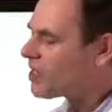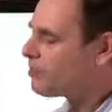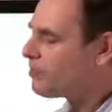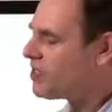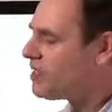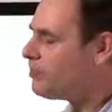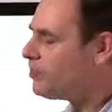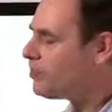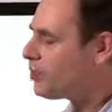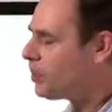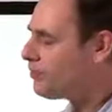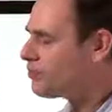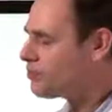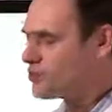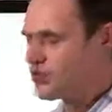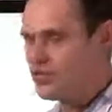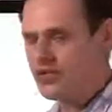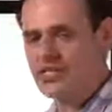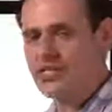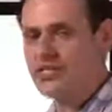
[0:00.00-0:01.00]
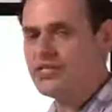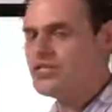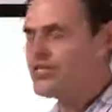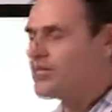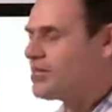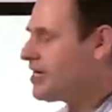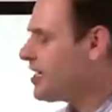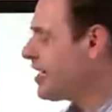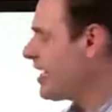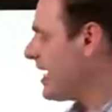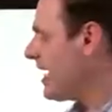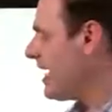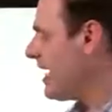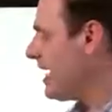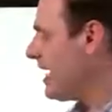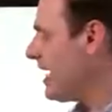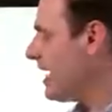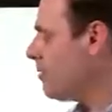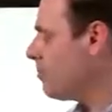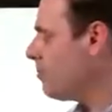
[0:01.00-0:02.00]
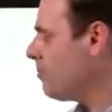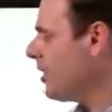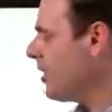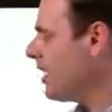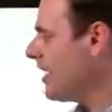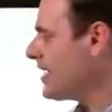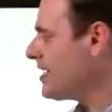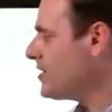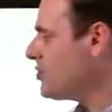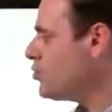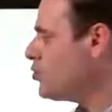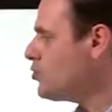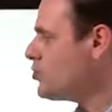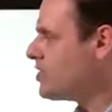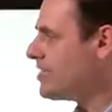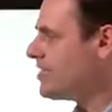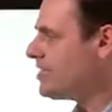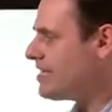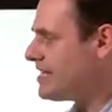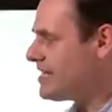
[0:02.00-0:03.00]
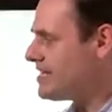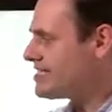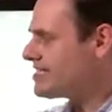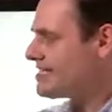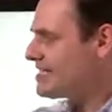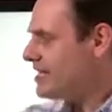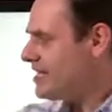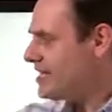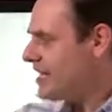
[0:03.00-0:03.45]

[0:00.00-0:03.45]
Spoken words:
people often cheat by using these